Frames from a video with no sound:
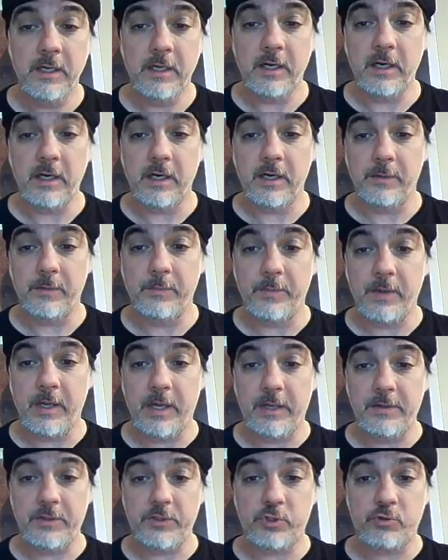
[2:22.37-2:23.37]

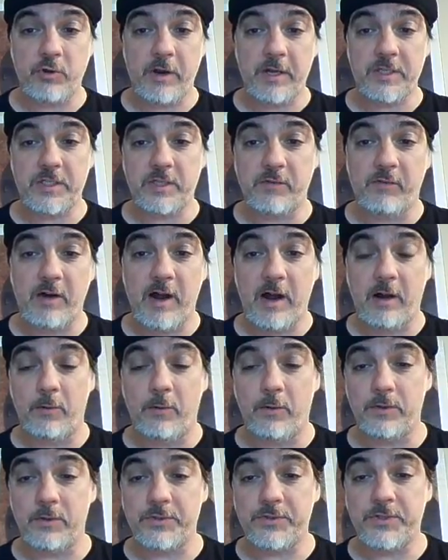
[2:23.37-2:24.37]
on stressed
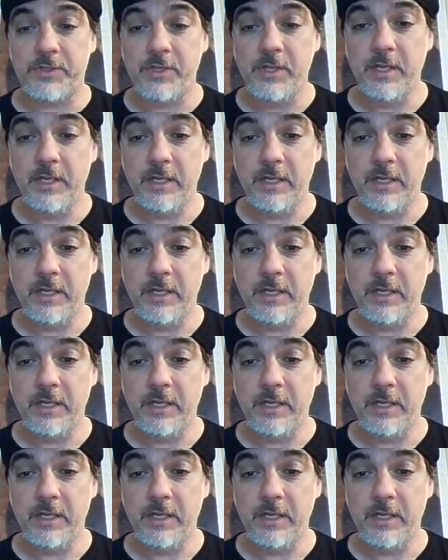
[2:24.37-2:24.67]
vowels,